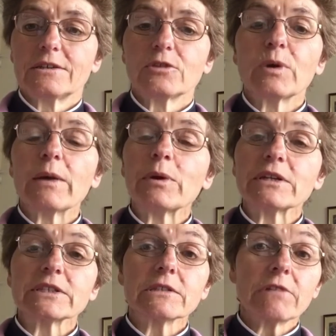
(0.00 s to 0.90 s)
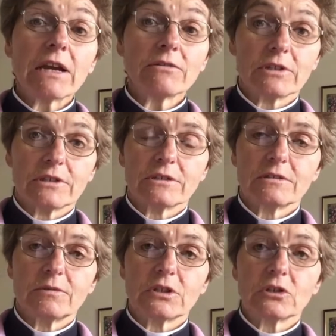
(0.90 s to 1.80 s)
The way we are surrounded
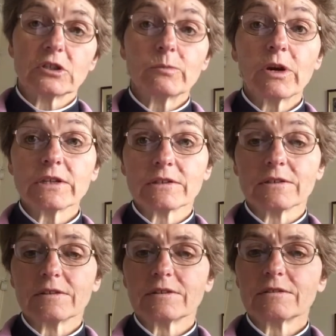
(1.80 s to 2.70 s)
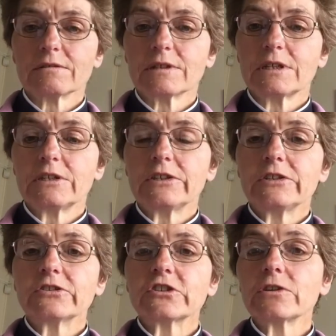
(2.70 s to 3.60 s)
with God's presence,
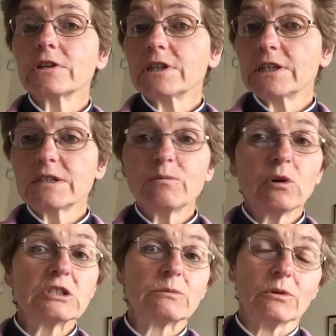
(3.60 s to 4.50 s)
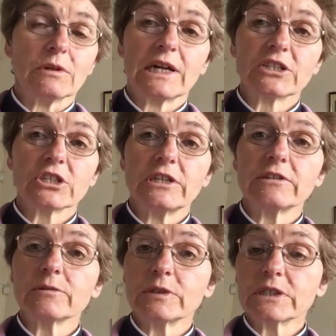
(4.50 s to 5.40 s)
so that it's impossible actually
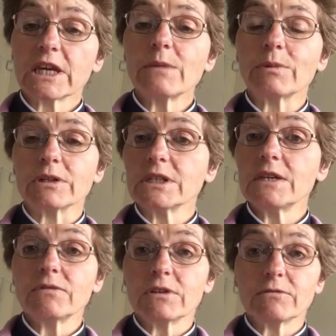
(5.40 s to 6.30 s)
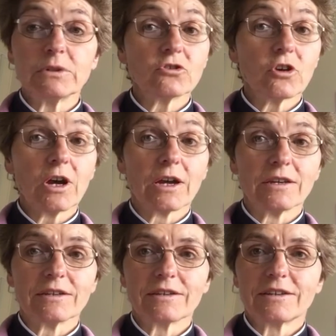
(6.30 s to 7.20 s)
to escape it, even if we
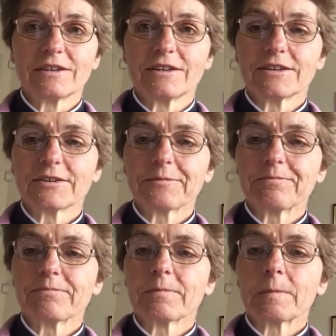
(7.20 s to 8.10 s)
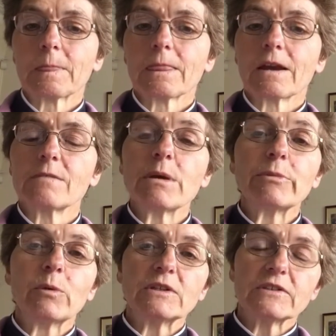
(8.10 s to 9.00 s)
tried. I
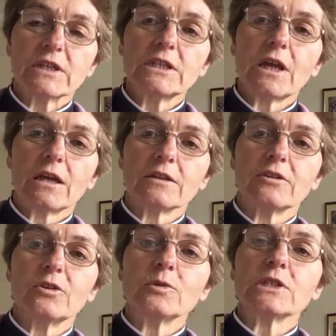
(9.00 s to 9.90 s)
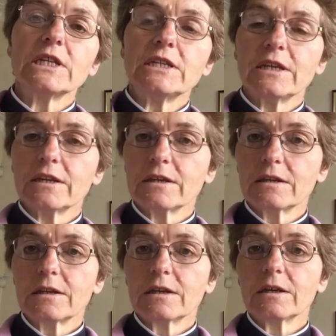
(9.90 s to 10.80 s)
remember once a nun who was leading
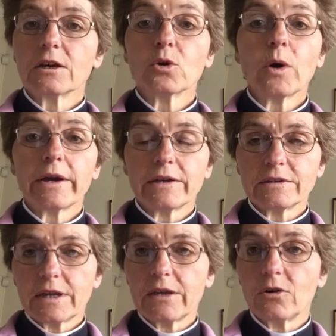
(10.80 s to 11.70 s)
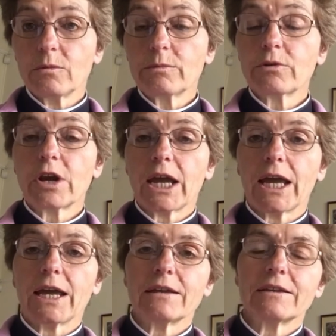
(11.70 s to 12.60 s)
a quiet day on
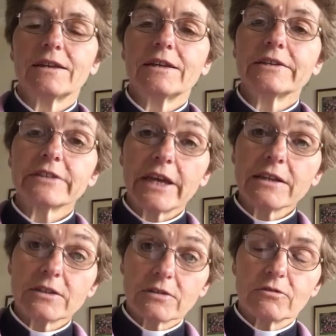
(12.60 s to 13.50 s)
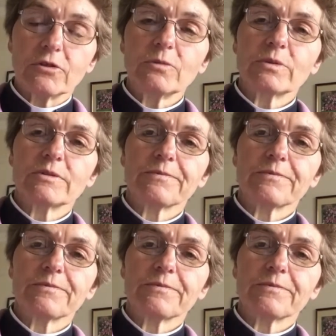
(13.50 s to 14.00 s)
prayer saying to the group,